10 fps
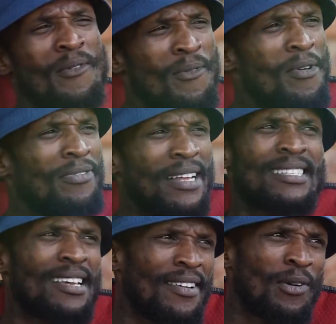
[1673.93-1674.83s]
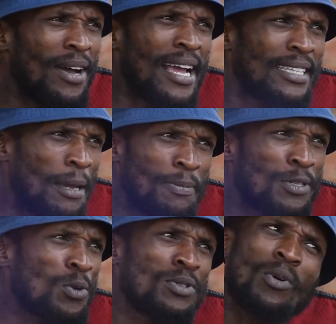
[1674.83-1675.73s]
We've done 7 or 8
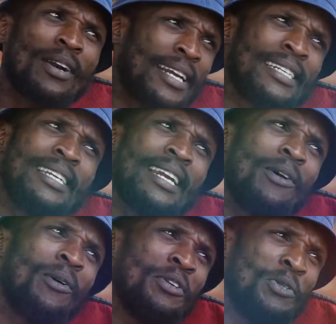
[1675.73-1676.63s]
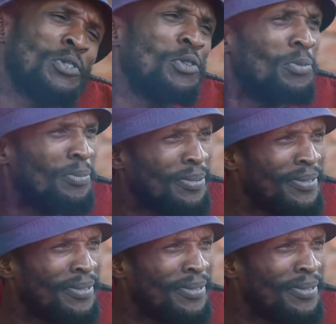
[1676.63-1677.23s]
episodes already now on YouTube.